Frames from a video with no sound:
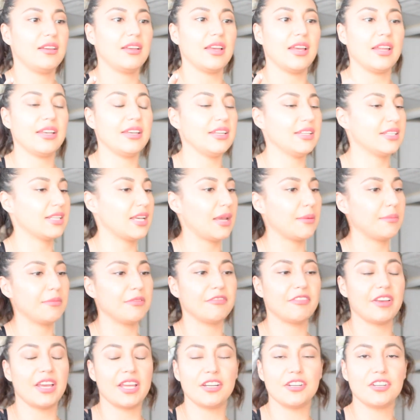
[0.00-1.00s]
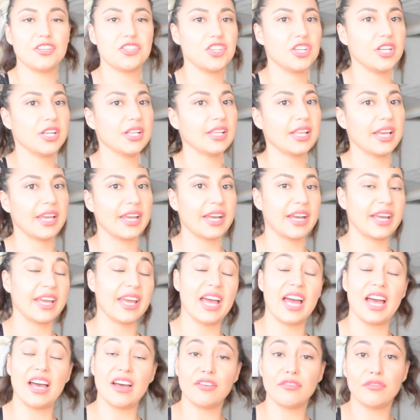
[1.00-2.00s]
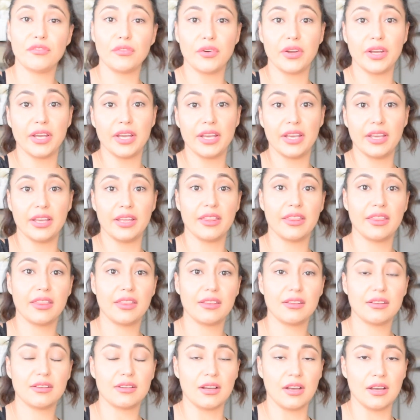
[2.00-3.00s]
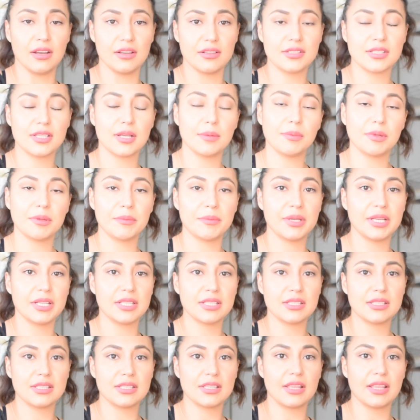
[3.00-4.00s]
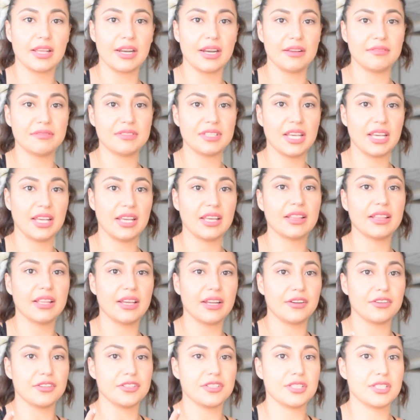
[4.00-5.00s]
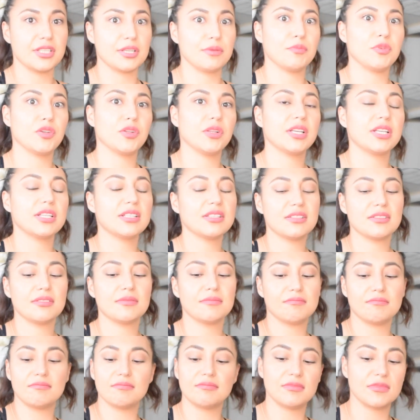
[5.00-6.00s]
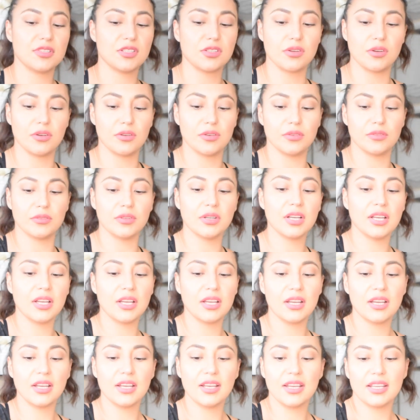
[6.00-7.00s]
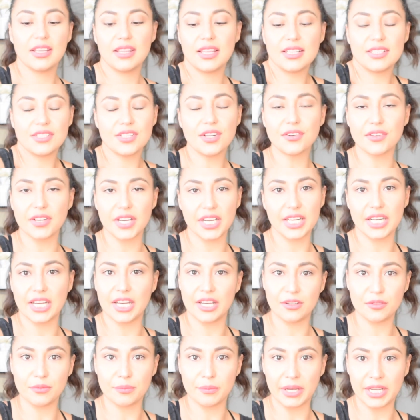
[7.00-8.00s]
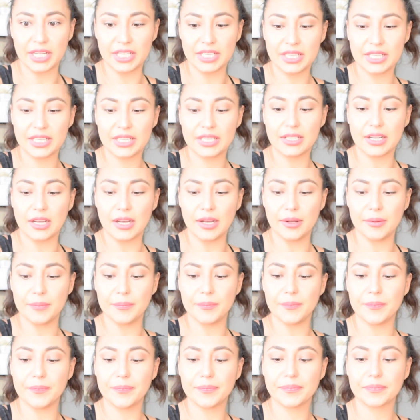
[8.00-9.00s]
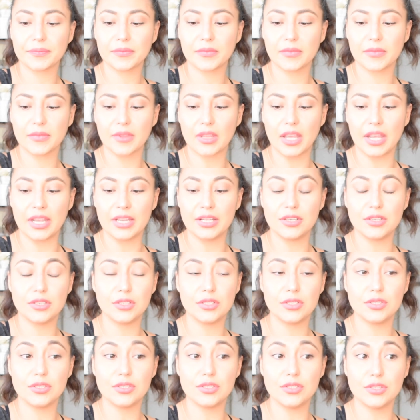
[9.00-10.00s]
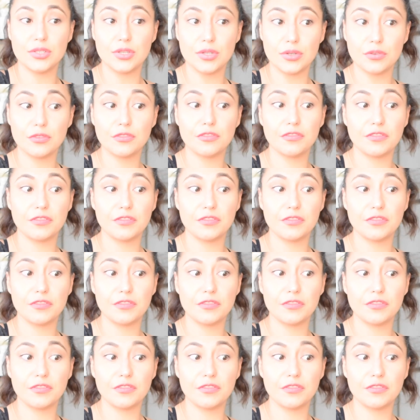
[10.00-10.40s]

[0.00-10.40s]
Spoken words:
any type of energy like I have with supplements that I've taken that are stimulants. So that's all right. I don't mind it. I do